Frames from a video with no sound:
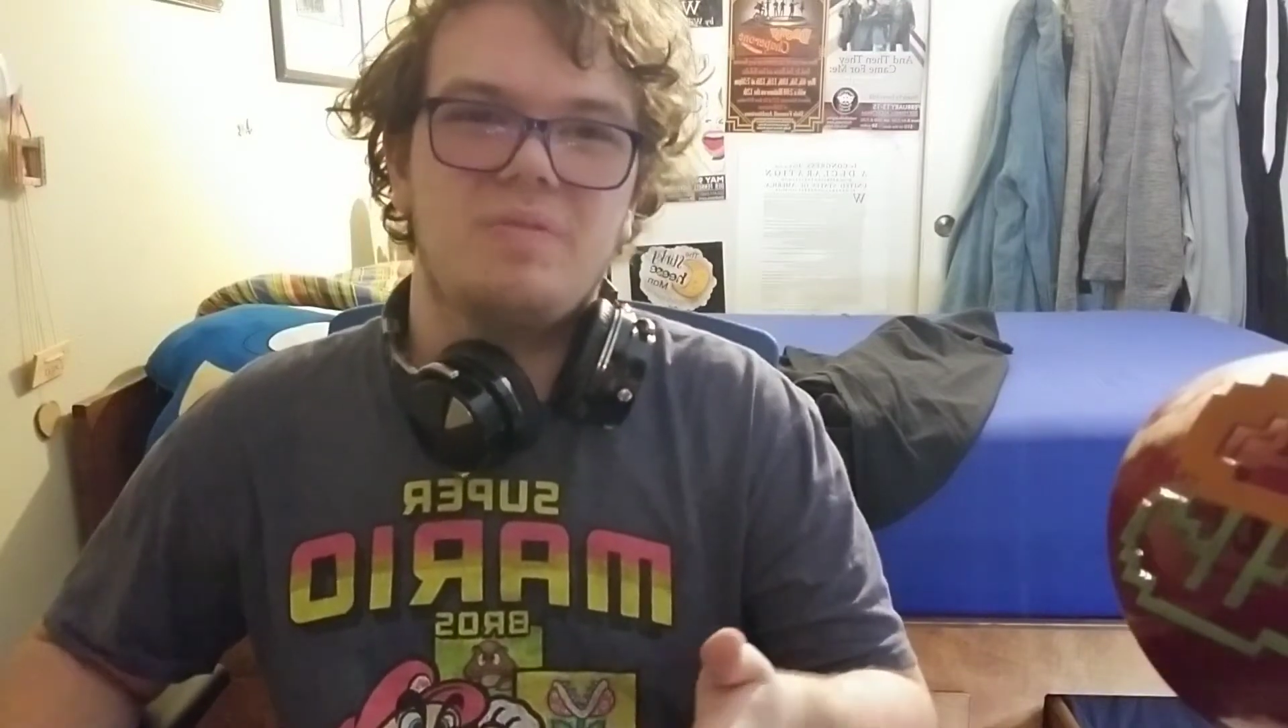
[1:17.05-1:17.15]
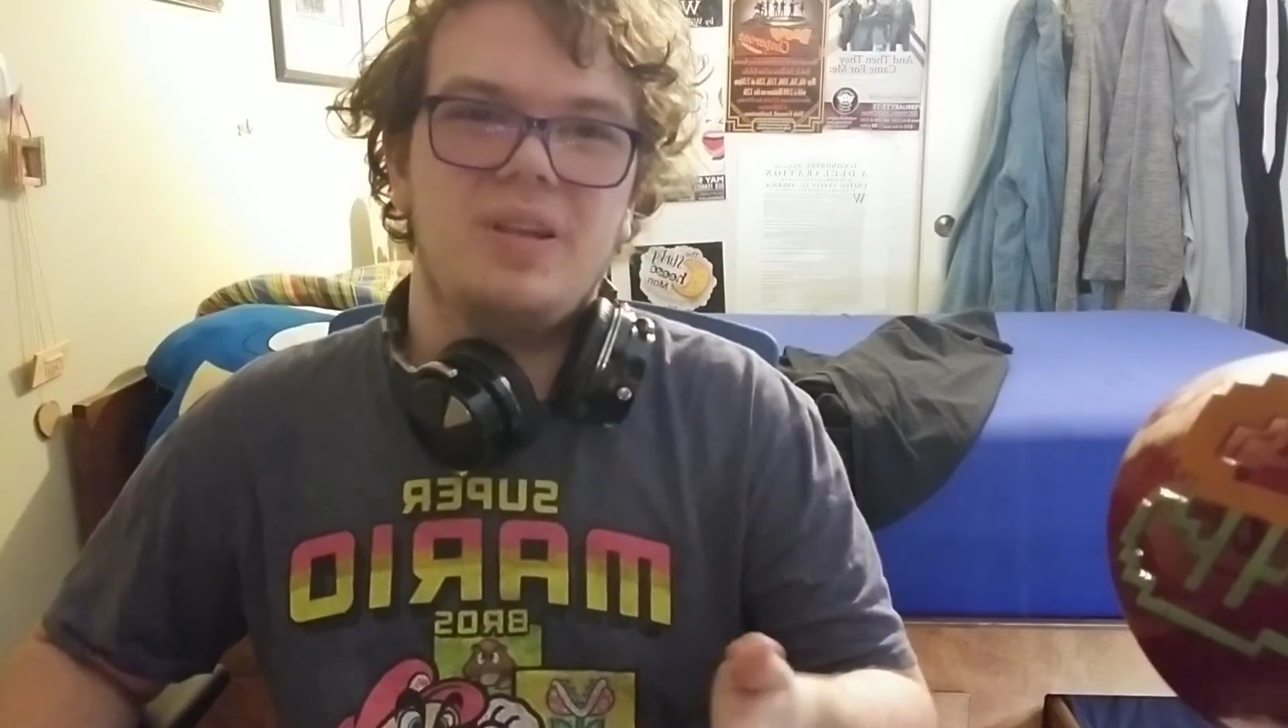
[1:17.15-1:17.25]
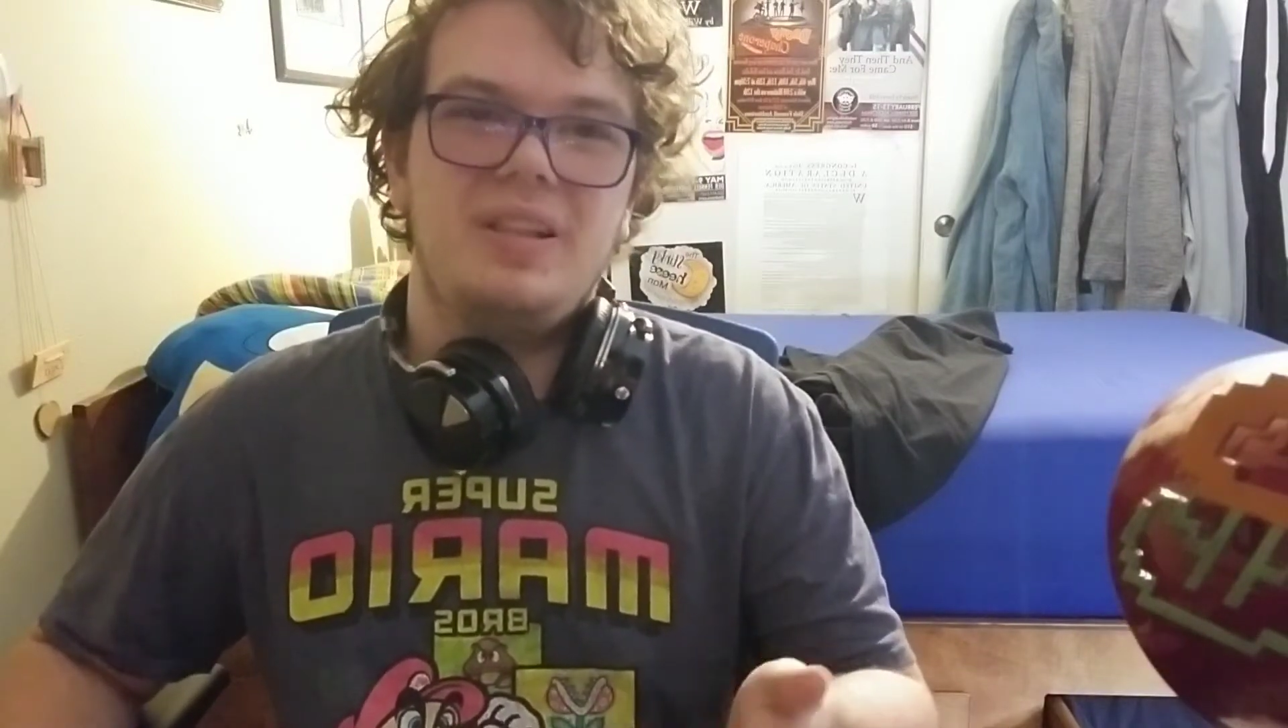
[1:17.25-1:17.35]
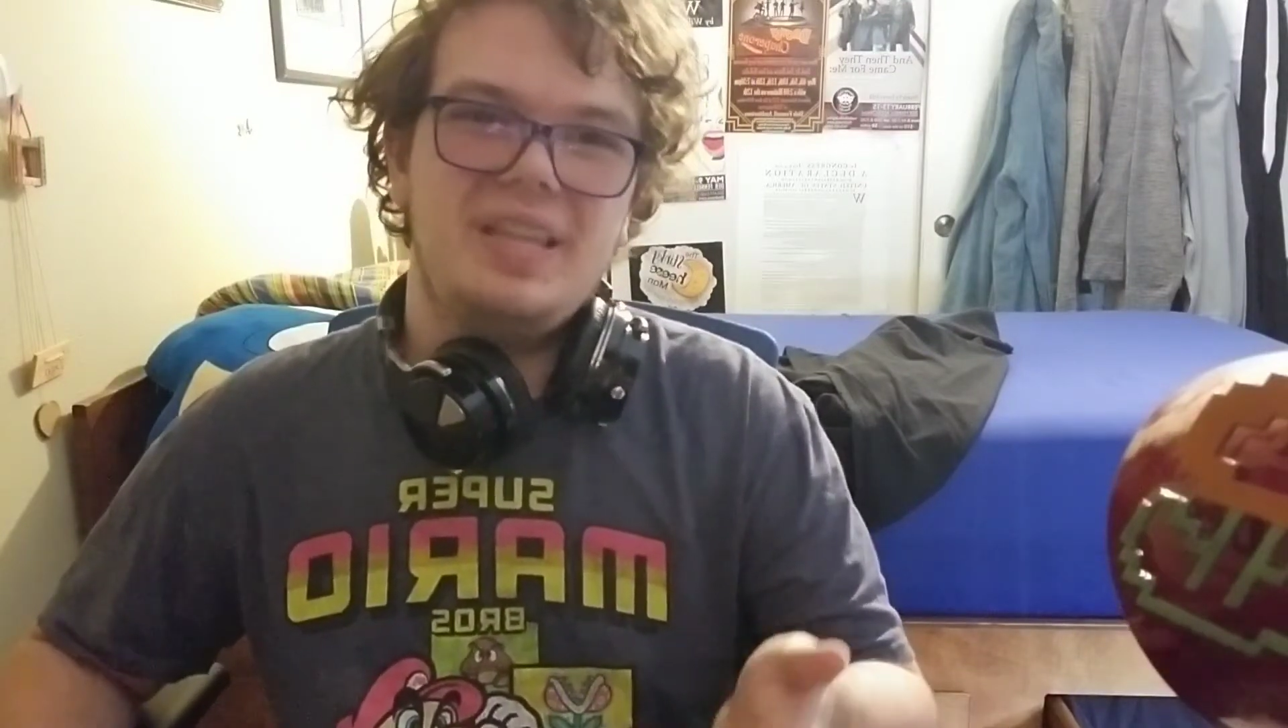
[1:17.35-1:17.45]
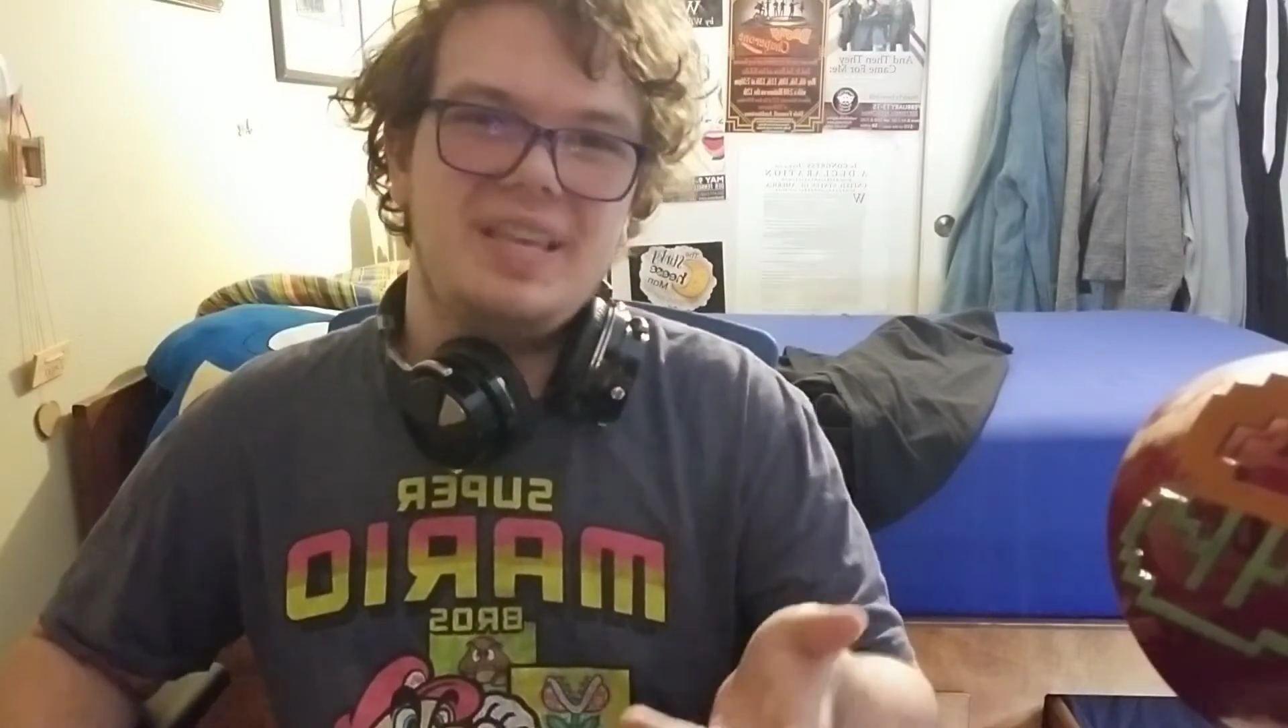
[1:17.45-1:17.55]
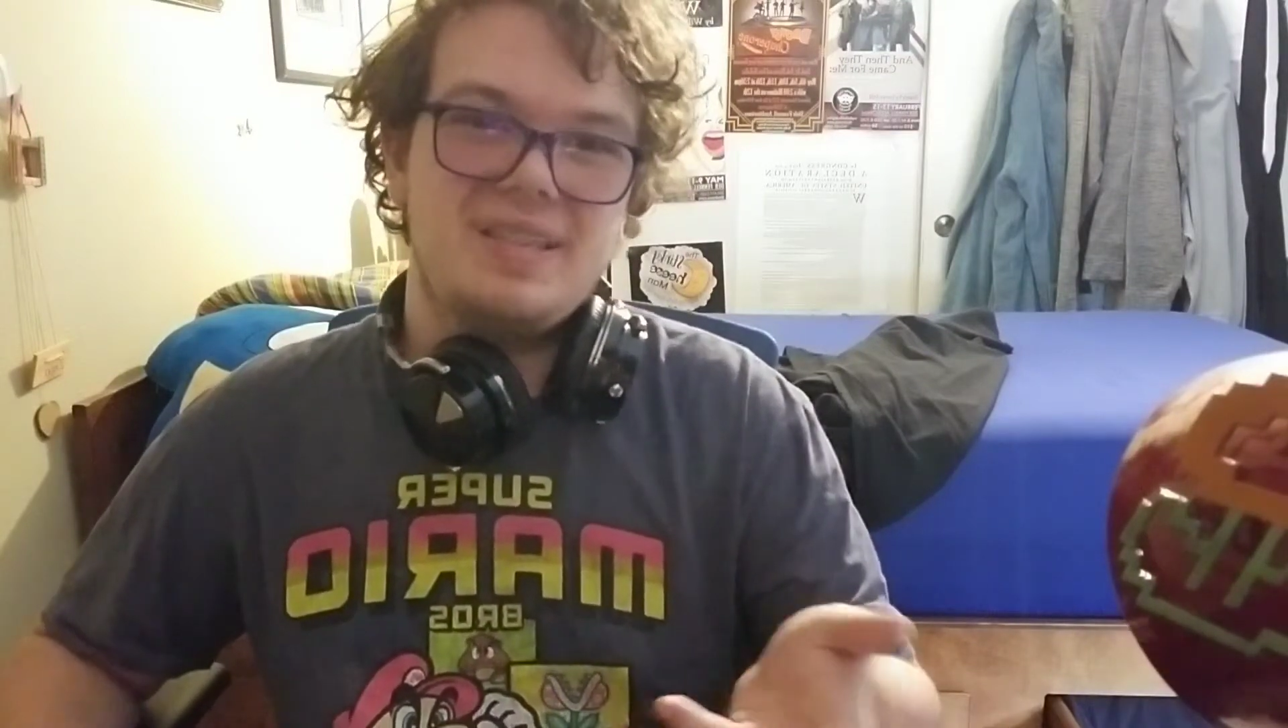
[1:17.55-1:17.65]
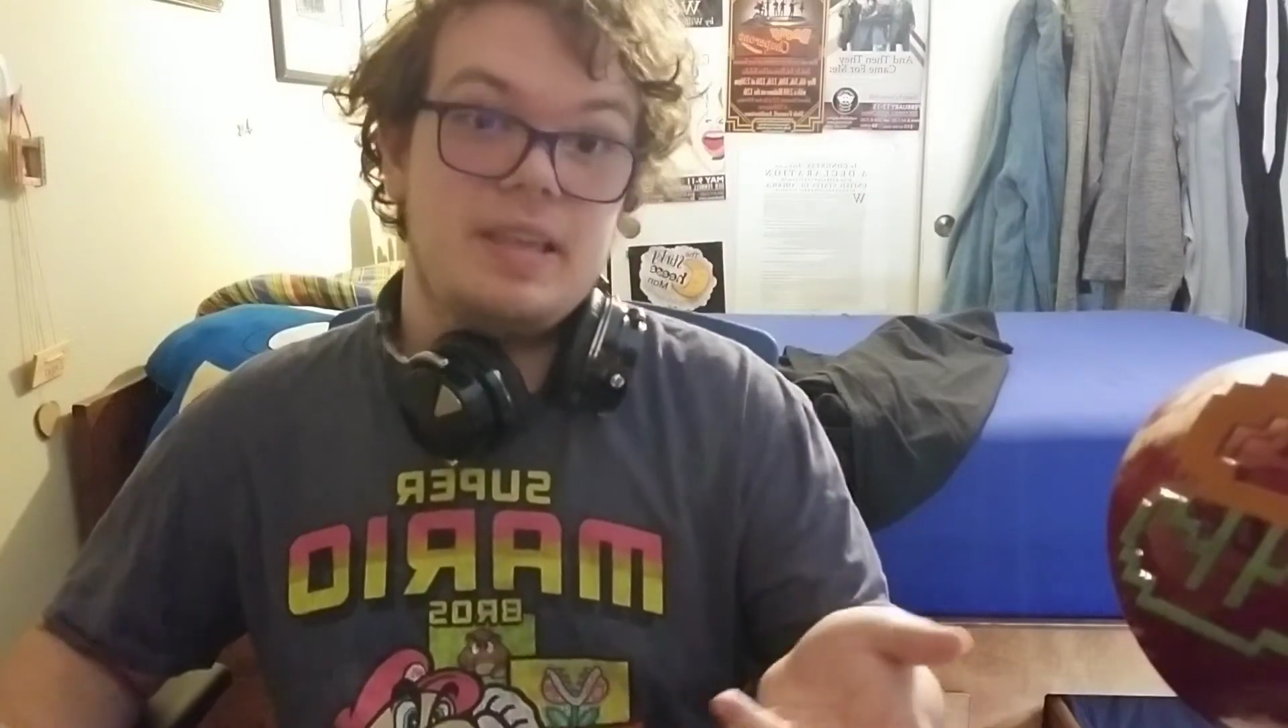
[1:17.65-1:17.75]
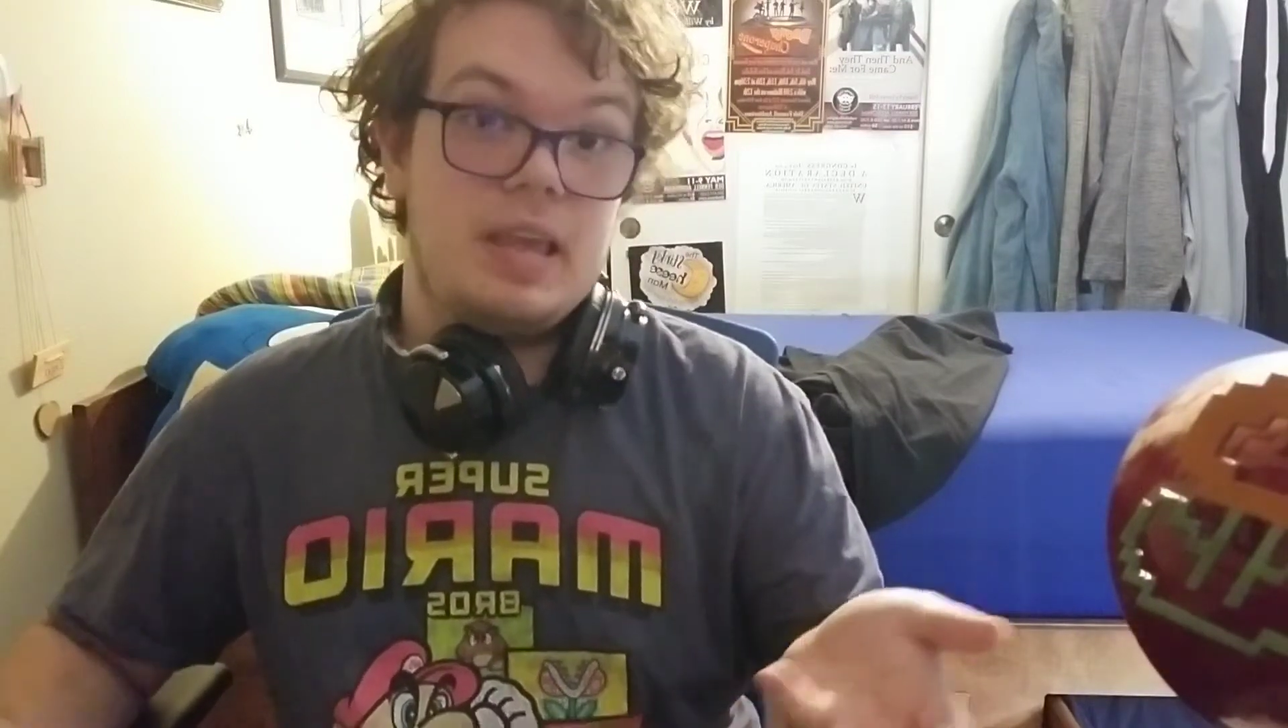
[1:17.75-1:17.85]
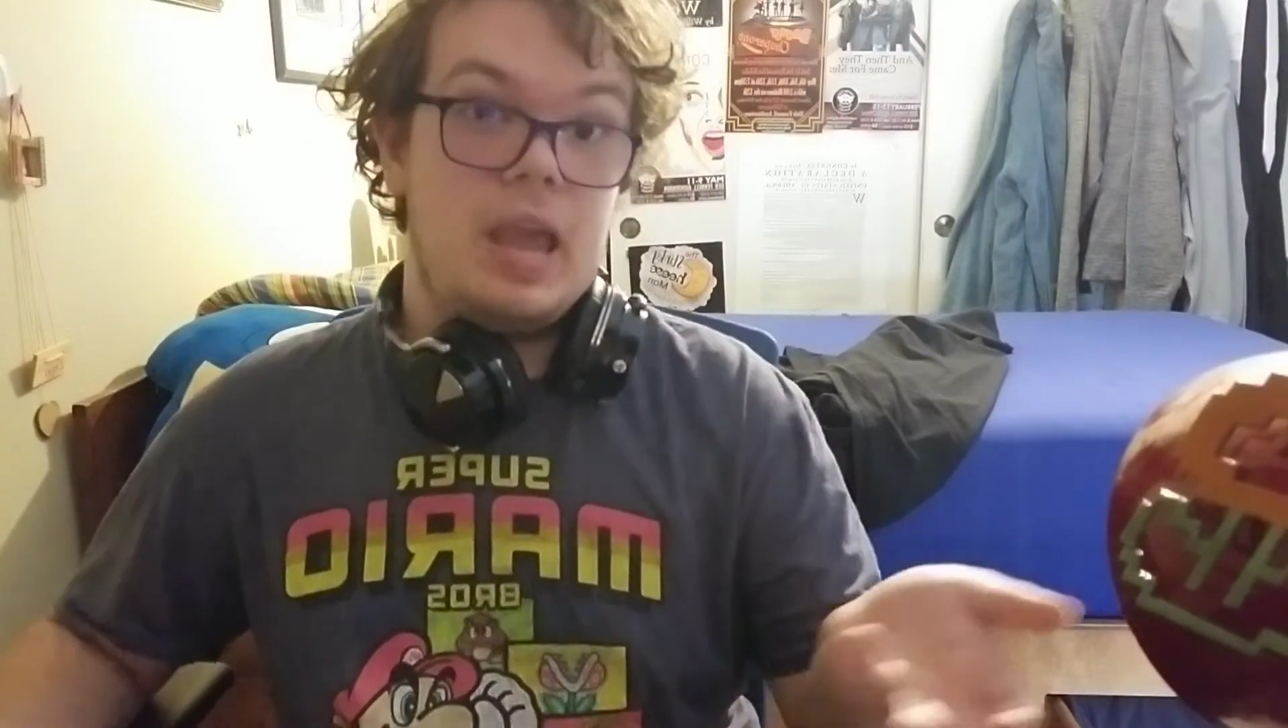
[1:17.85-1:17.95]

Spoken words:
at least